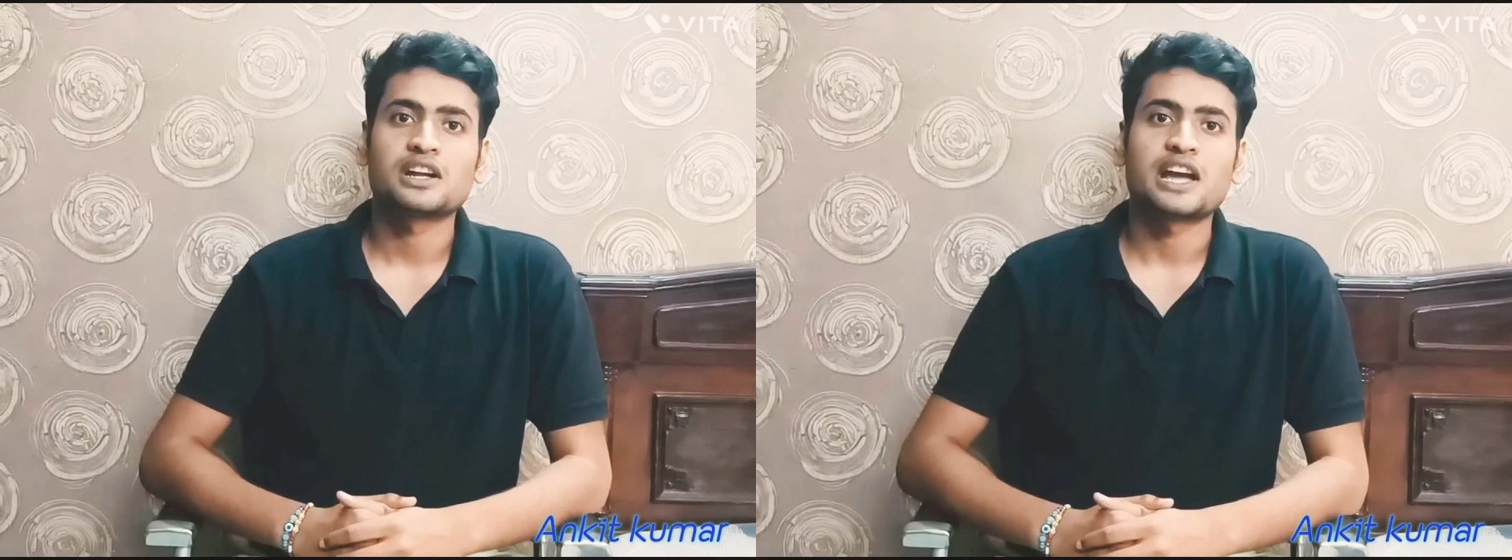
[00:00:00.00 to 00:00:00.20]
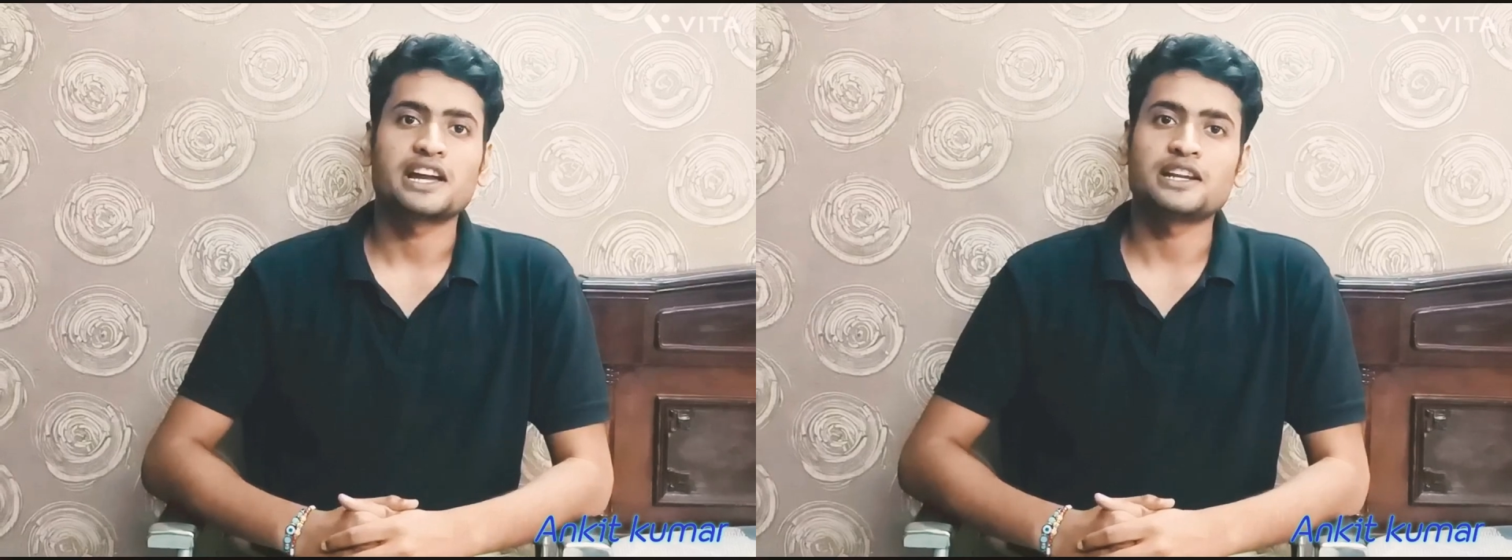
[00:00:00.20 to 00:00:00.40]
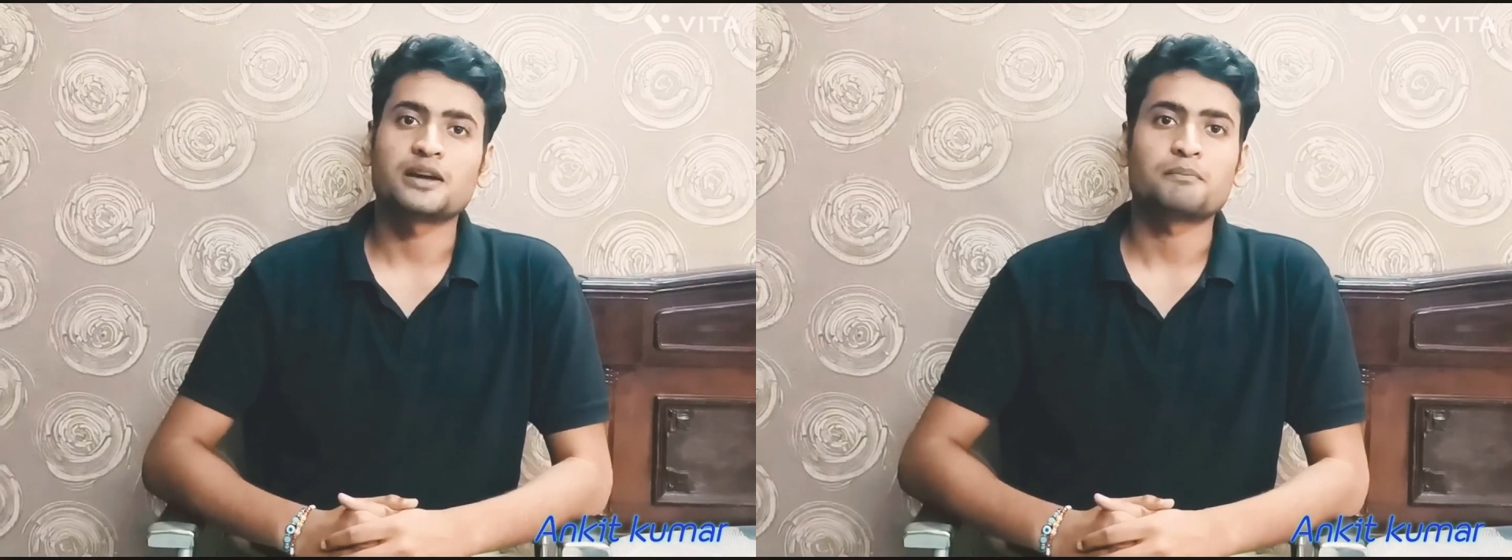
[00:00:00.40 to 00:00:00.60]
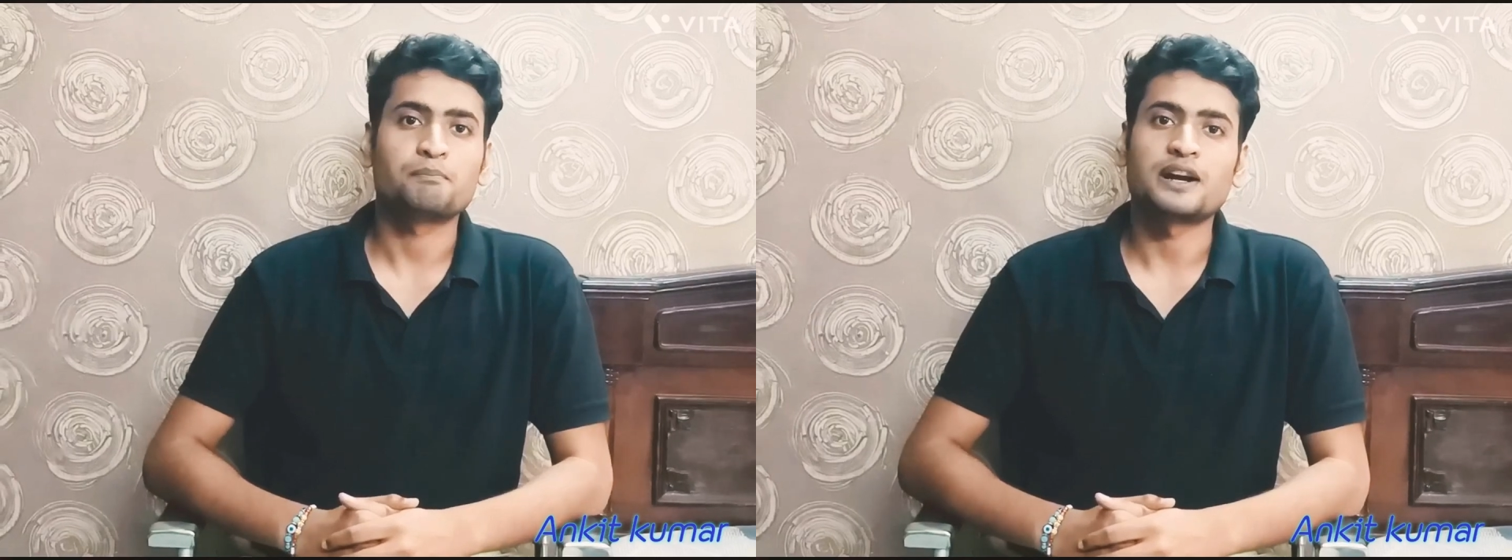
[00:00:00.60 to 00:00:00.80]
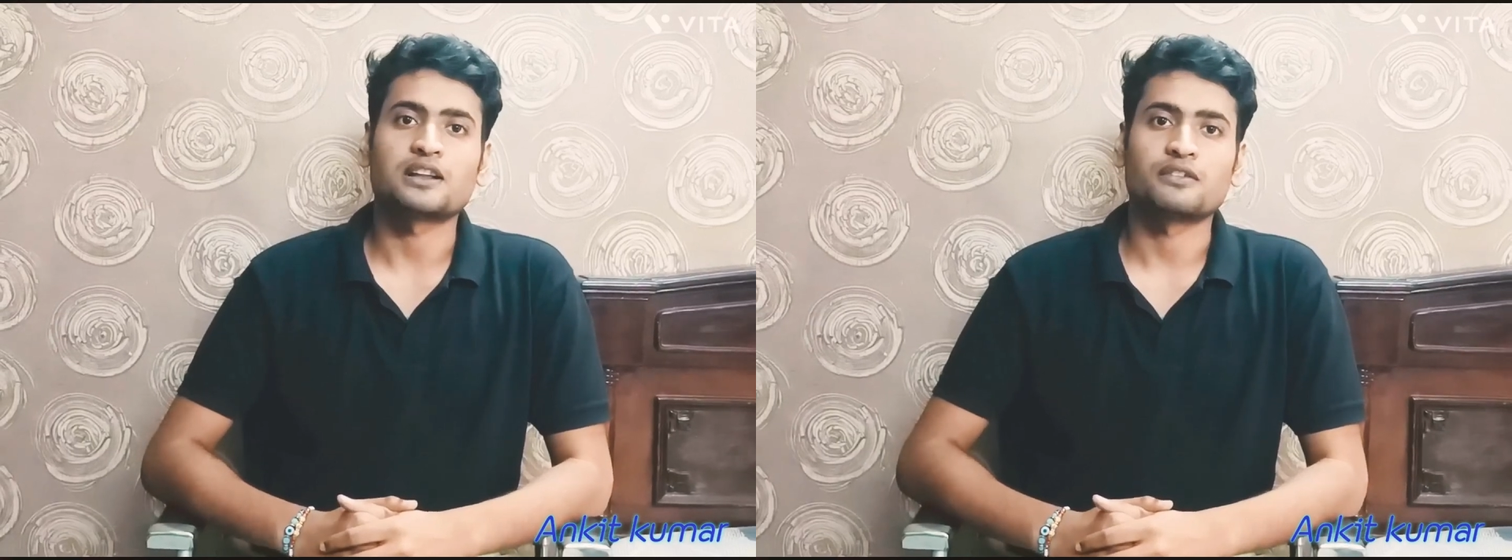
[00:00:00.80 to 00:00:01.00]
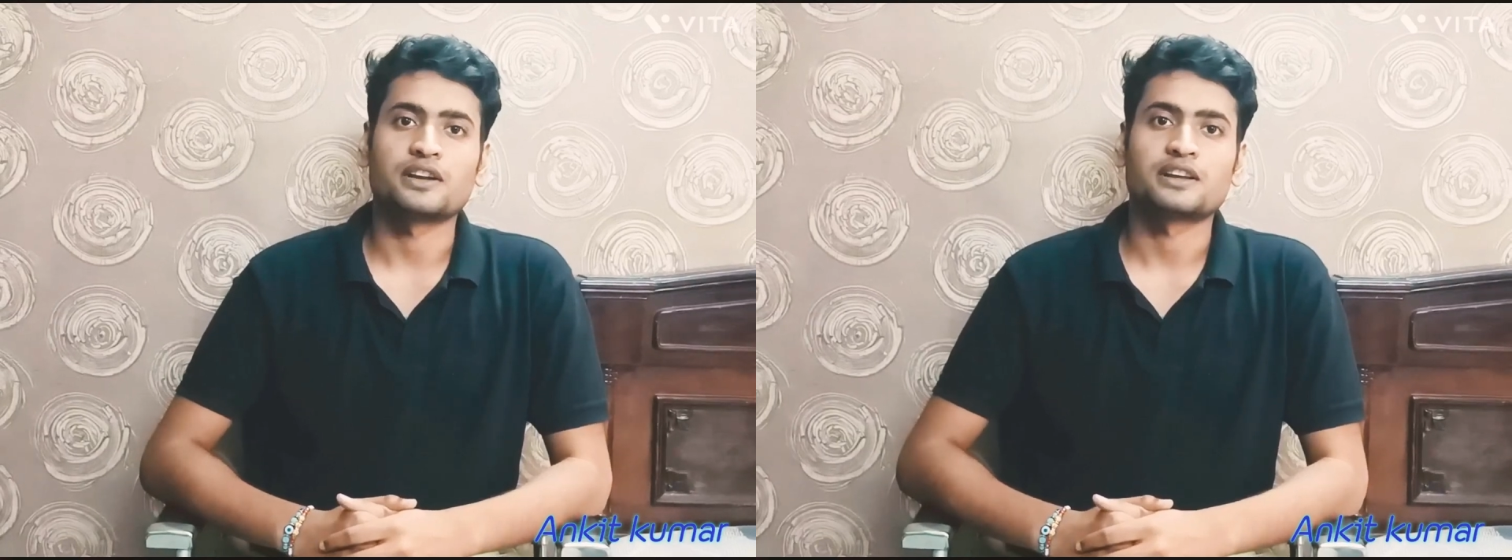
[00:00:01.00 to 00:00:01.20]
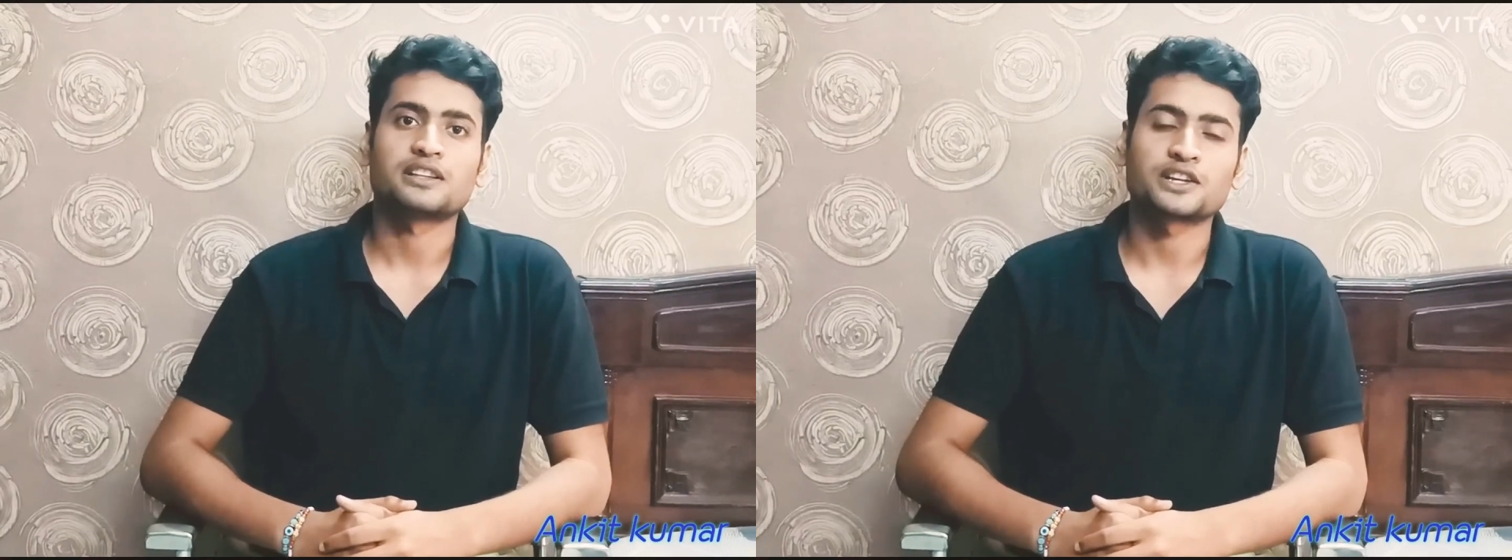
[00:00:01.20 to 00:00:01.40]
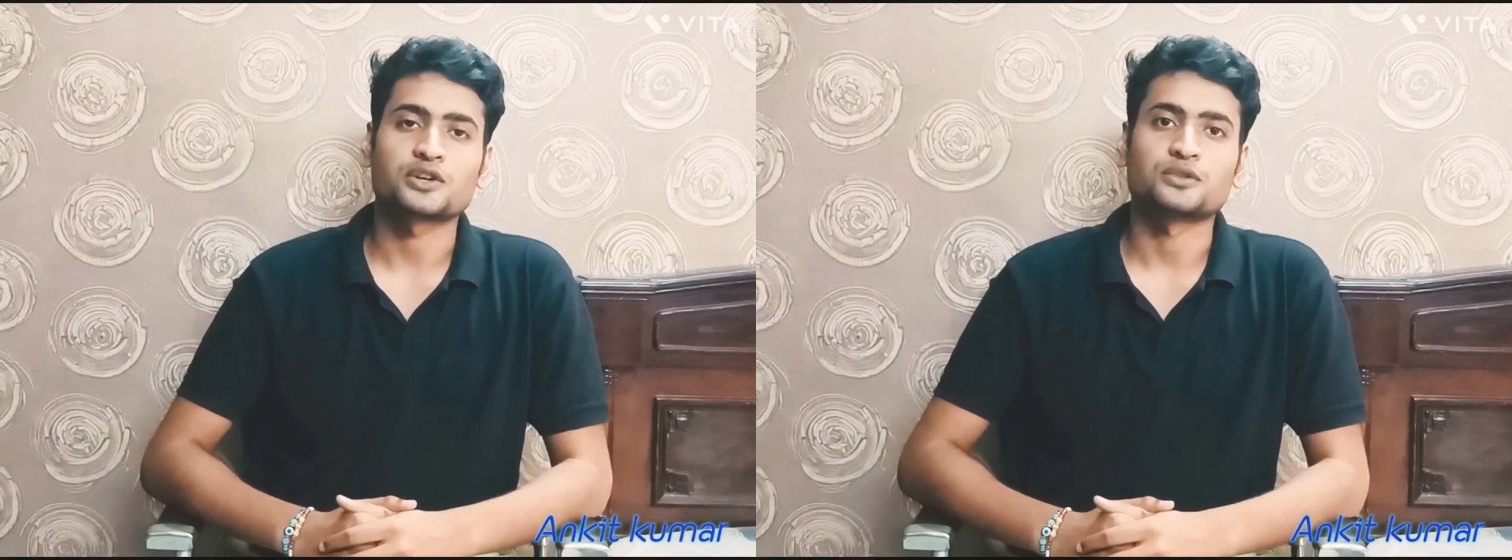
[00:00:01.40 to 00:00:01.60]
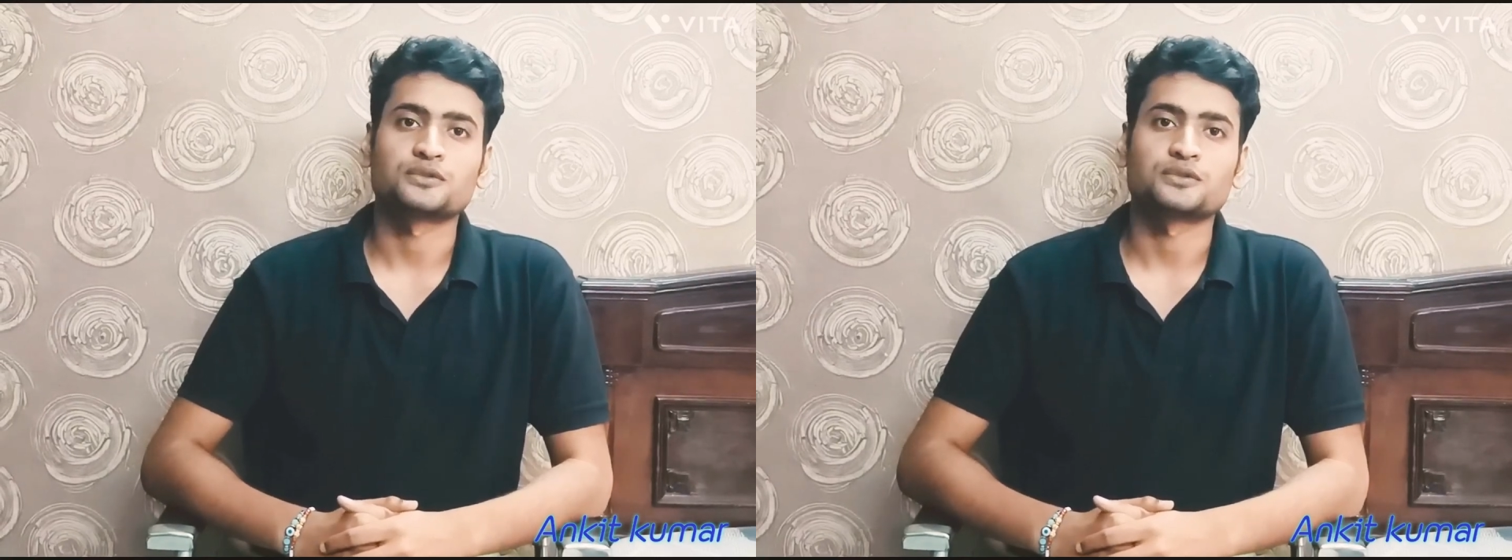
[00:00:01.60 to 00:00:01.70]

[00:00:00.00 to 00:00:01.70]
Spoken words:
in a better way. Thank you.